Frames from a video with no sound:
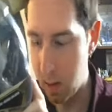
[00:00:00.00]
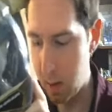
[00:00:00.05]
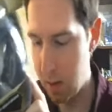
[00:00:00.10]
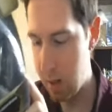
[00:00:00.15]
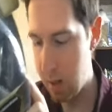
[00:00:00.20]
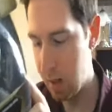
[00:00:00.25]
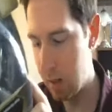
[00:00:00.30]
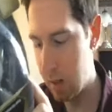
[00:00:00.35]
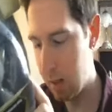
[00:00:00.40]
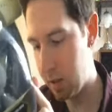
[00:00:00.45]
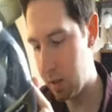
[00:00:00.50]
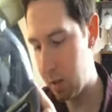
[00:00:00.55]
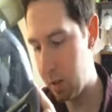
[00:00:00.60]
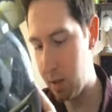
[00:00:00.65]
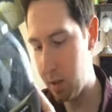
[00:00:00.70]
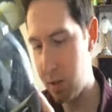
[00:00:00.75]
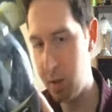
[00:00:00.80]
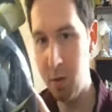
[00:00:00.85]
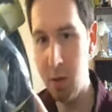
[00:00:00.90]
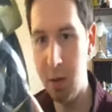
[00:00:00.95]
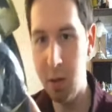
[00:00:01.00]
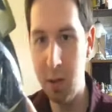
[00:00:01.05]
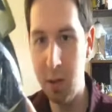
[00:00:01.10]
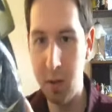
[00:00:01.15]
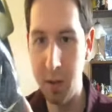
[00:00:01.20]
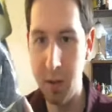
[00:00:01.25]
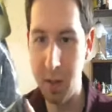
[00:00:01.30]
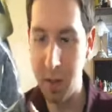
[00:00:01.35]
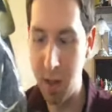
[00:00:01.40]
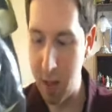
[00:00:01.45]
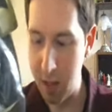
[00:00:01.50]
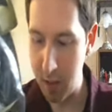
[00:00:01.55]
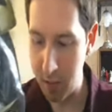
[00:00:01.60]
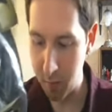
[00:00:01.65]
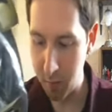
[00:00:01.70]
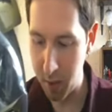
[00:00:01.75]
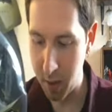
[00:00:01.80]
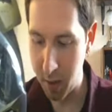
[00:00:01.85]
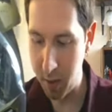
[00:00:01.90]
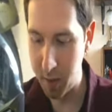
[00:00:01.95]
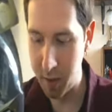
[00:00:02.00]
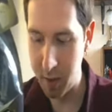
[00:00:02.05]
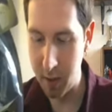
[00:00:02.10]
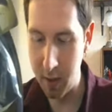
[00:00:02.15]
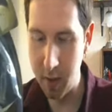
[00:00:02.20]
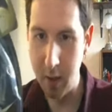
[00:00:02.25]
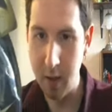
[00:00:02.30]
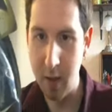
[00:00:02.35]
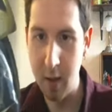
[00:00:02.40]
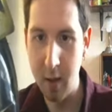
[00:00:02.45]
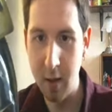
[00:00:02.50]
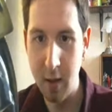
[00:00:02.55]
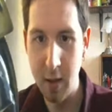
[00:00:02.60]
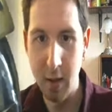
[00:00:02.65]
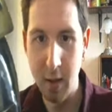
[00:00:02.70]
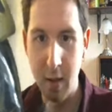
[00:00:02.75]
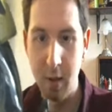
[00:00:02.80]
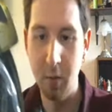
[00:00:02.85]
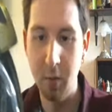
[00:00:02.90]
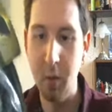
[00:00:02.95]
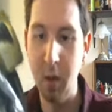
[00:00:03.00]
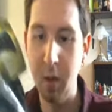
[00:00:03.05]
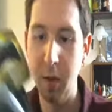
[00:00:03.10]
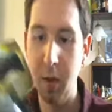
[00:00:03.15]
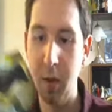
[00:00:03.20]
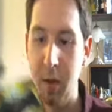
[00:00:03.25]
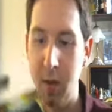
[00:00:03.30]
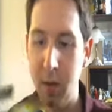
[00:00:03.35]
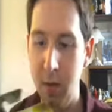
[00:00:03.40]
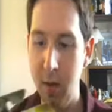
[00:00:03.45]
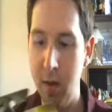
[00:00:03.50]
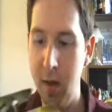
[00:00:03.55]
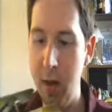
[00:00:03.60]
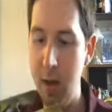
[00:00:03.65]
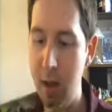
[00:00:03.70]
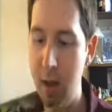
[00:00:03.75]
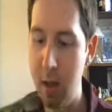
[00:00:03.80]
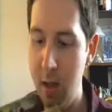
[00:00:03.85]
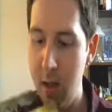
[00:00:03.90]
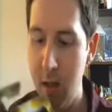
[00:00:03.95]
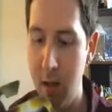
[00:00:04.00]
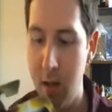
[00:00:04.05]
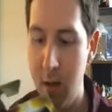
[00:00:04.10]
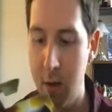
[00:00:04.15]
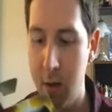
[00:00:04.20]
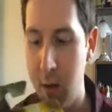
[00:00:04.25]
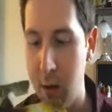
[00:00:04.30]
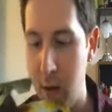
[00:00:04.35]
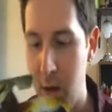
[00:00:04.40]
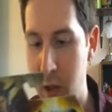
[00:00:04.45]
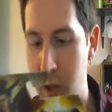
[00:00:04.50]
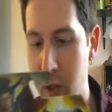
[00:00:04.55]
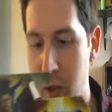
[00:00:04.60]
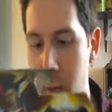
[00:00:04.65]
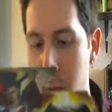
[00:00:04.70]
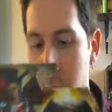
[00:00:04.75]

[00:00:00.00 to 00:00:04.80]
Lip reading: And let's just do a little side comparison with the Christian